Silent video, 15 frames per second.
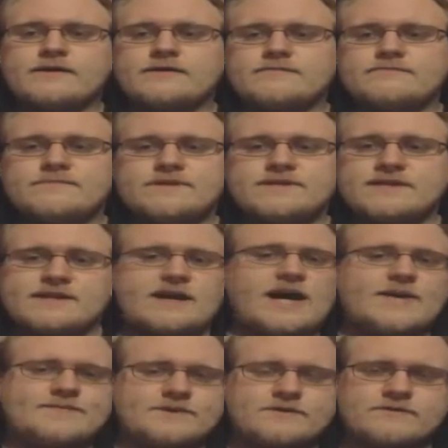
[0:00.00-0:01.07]
It's a
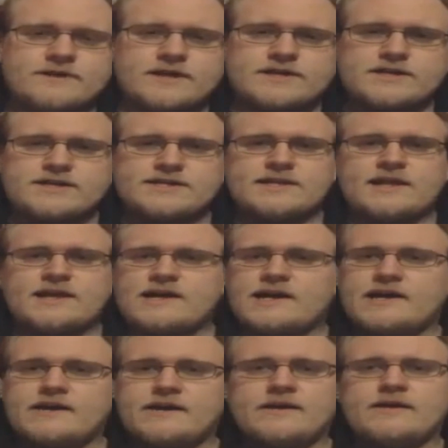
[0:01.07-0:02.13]
common creationist
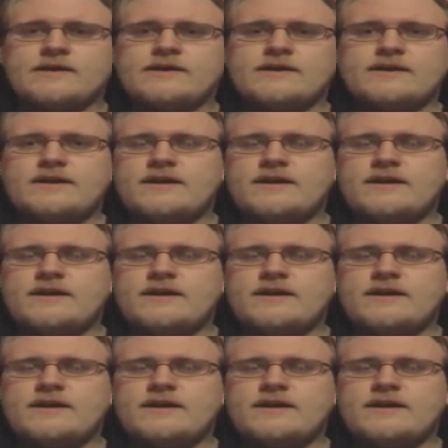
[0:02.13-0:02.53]
lie.